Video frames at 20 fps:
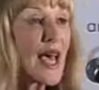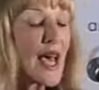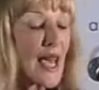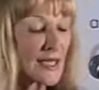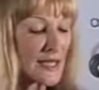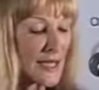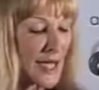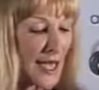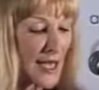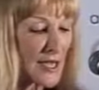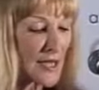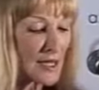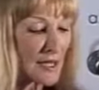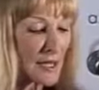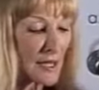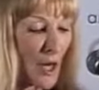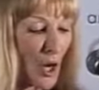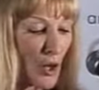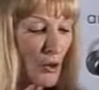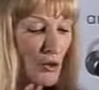attend
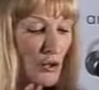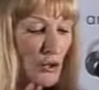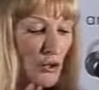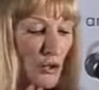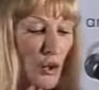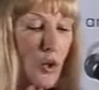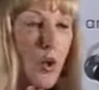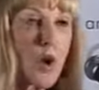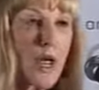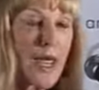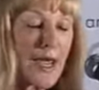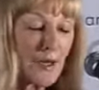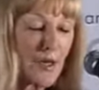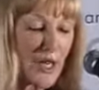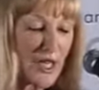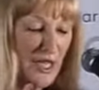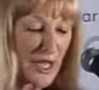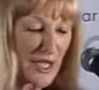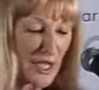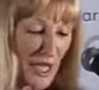cultural or
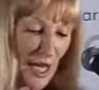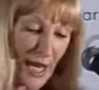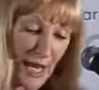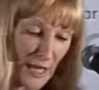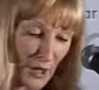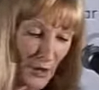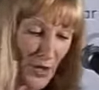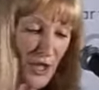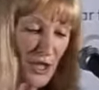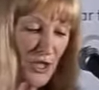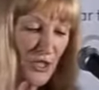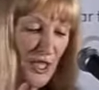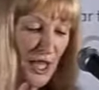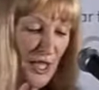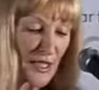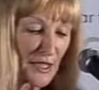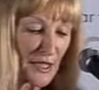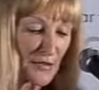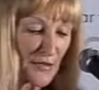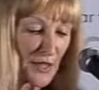heritage,
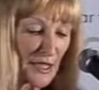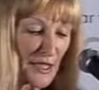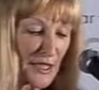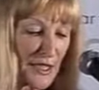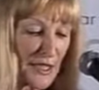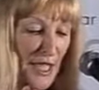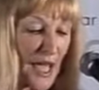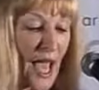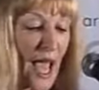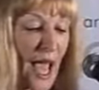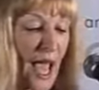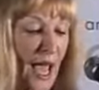activities,